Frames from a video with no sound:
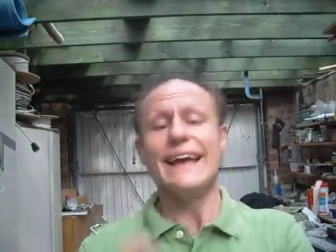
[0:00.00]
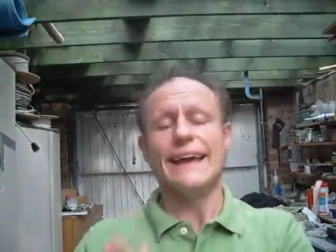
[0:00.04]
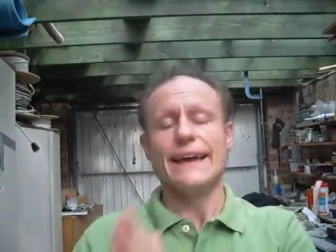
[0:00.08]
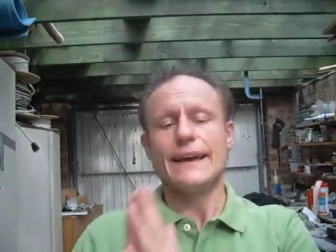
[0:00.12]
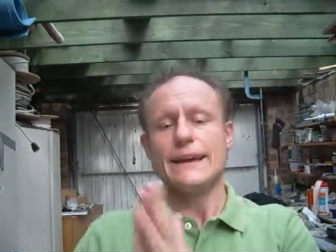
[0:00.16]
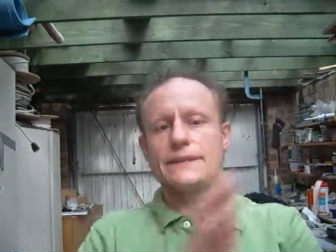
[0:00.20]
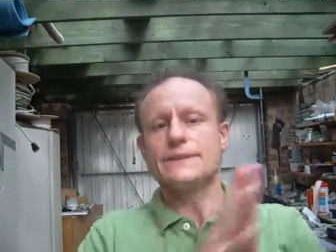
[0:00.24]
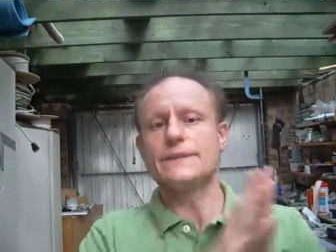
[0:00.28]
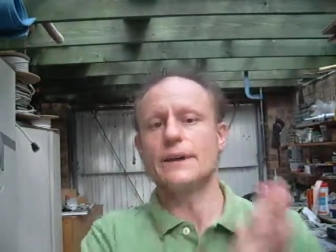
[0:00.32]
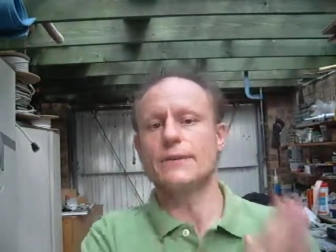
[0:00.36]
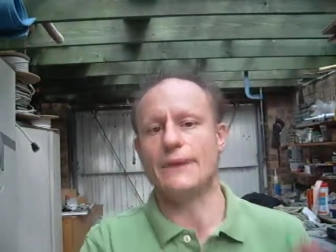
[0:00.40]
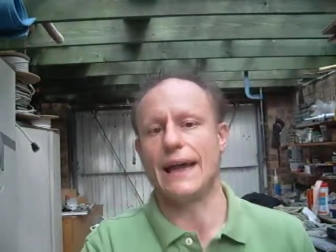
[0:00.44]

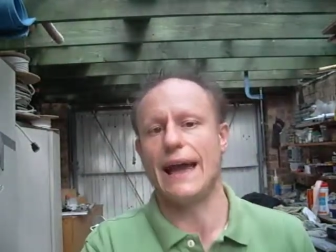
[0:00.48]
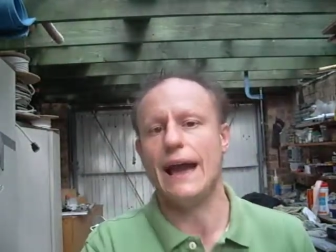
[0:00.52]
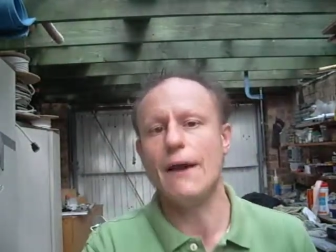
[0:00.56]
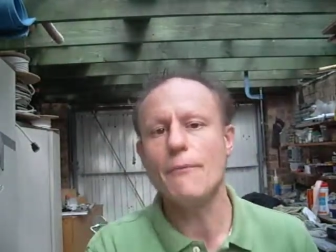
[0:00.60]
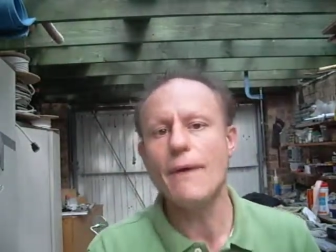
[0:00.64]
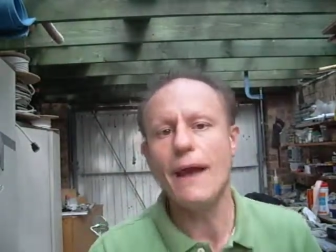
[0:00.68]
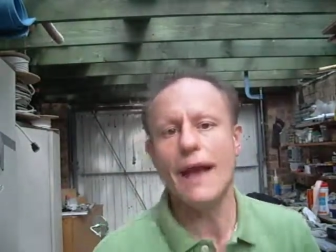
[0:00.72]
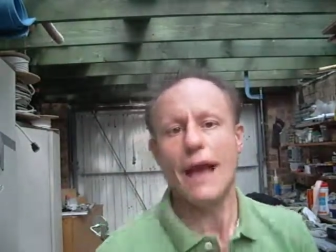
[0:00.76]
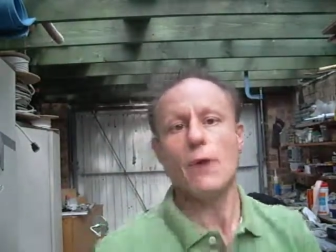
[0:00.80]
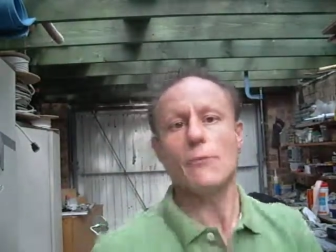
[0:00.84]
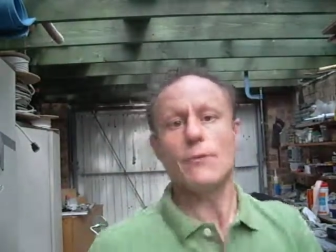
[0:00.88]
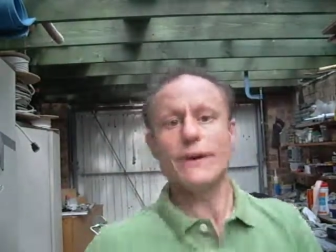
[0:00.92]
so now
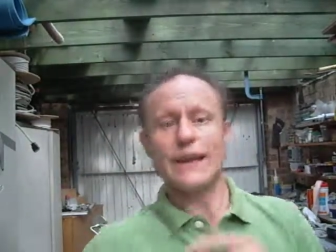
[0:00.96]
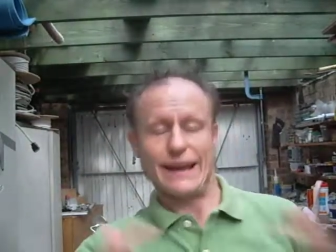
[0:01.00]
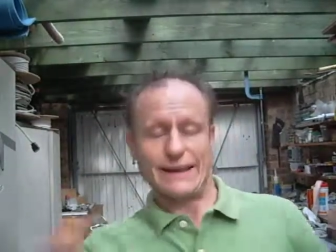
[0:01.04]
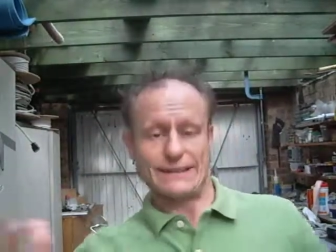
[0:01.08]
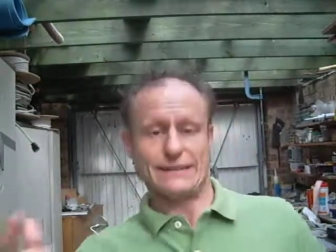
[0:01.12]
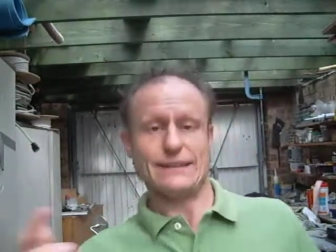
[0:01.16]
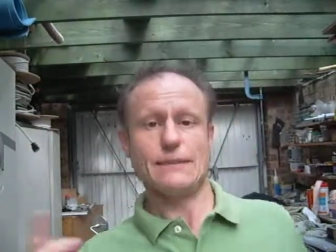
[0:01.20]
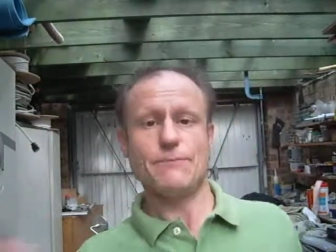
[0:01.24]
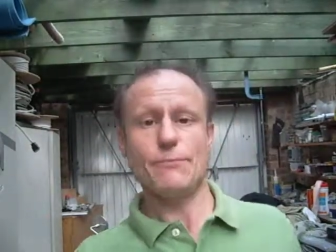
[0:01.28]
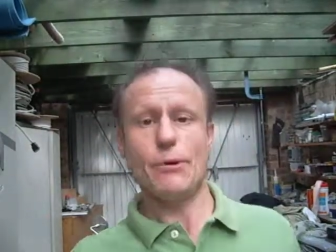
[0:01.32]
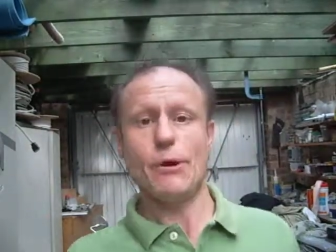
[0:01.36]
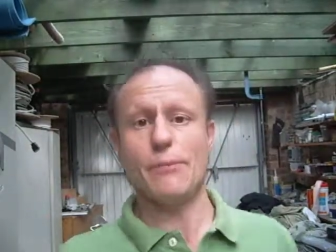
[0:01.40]
we get to
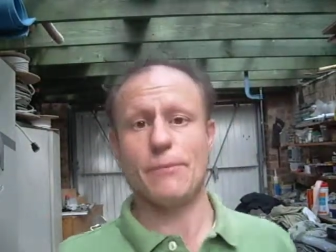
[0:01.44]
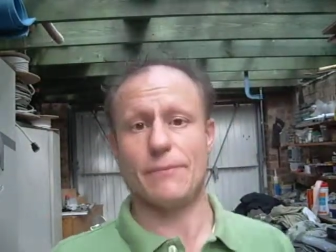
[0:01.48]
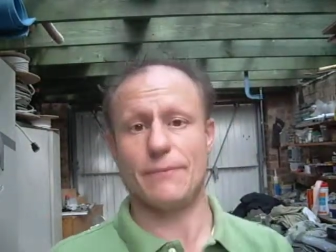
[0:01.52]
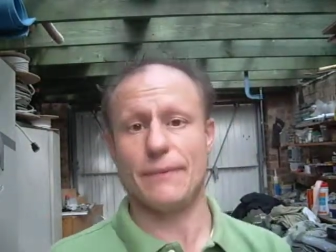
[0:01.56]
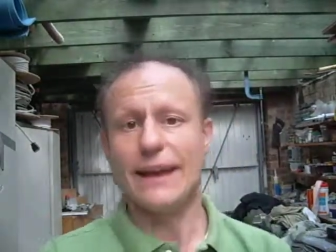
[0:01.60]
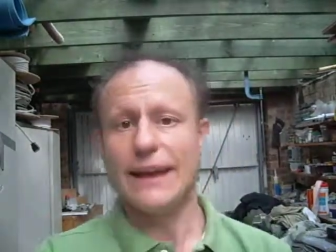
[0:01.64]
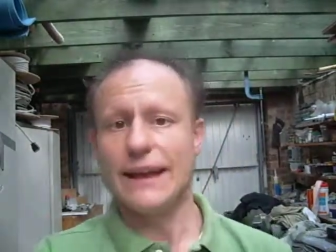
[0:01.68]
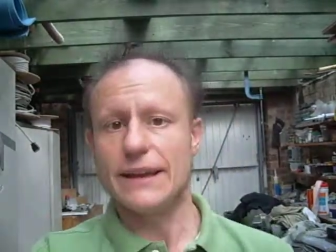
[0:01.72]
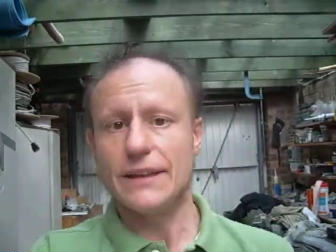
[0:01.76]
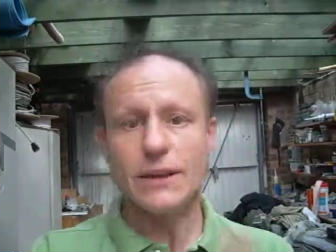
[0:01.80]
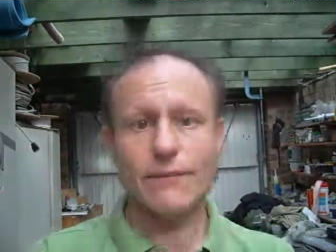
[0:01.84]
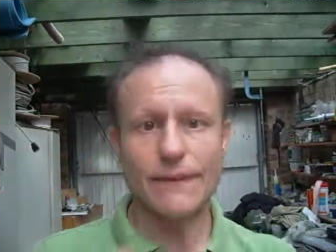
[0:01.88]
the problem.
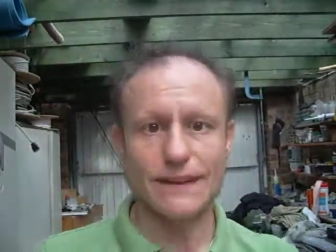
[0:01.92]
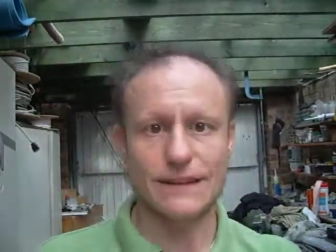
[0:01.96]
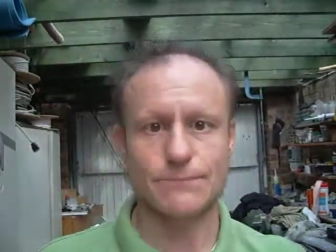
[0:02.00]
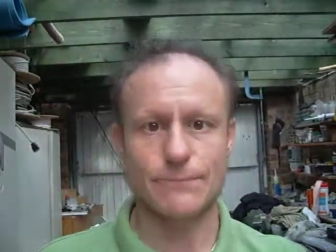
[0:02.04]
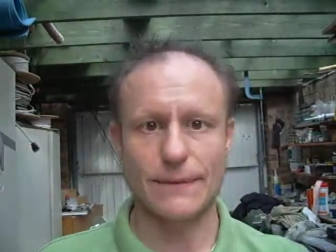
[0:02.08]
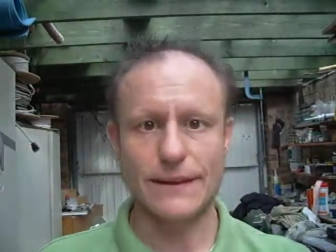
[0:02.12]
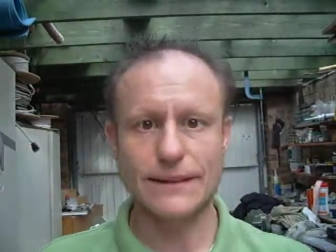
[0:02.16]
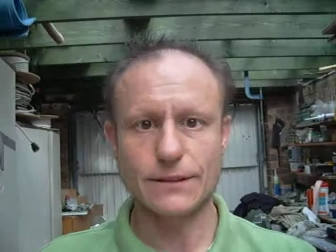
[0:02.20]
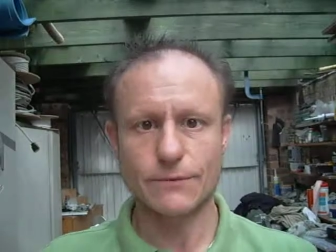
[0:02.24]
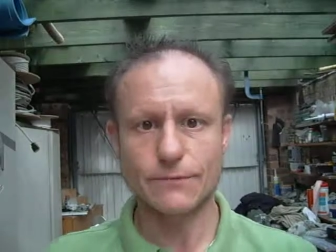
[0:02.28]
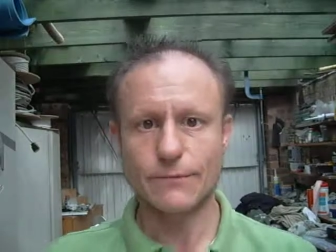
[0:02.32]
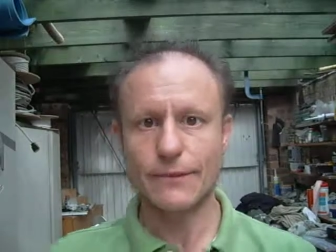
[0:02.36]
You've asked me
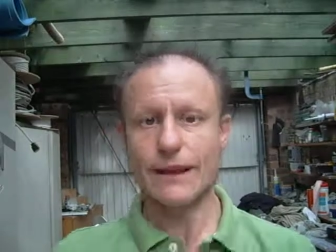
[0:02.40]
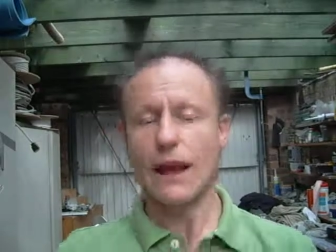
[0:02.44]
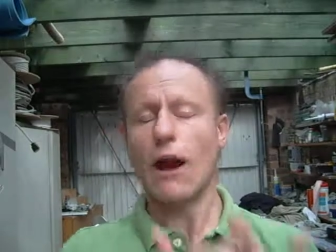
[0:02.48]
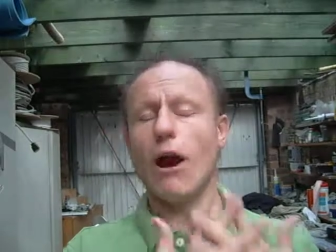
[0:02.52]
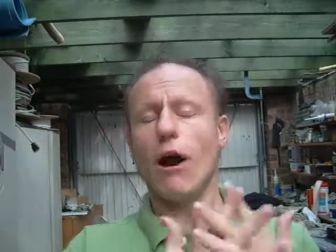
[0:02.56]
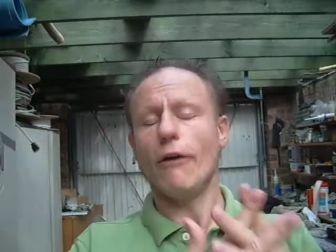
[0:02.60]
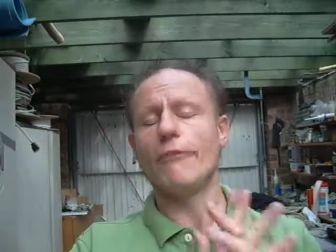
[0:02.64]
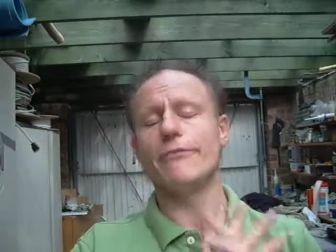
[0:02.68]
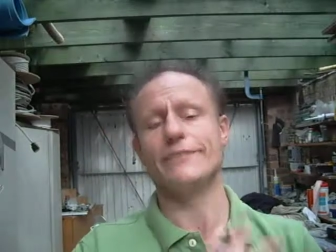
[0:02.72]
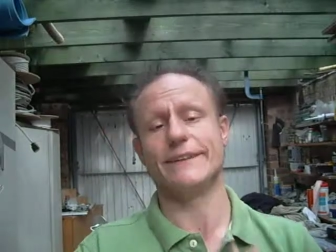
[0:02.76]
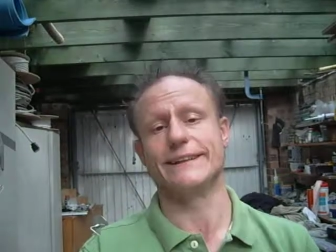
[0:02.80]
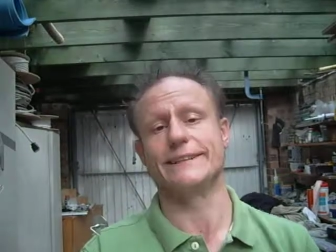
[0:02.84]
something
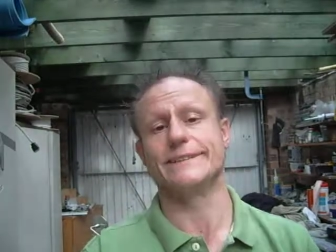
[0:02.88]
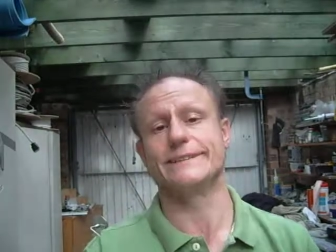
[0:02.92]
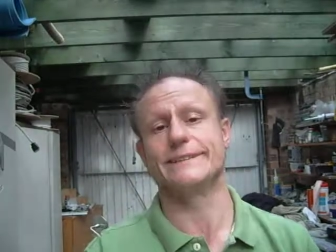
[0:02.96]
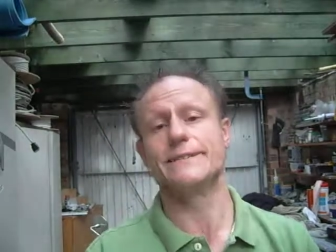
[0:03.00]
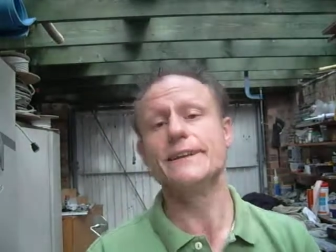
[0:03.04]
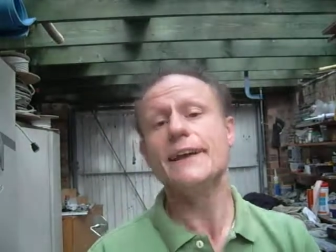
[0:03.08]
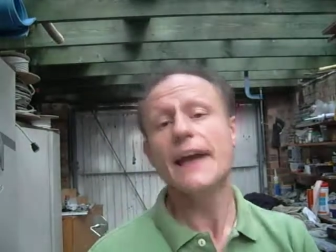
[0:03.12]
off list.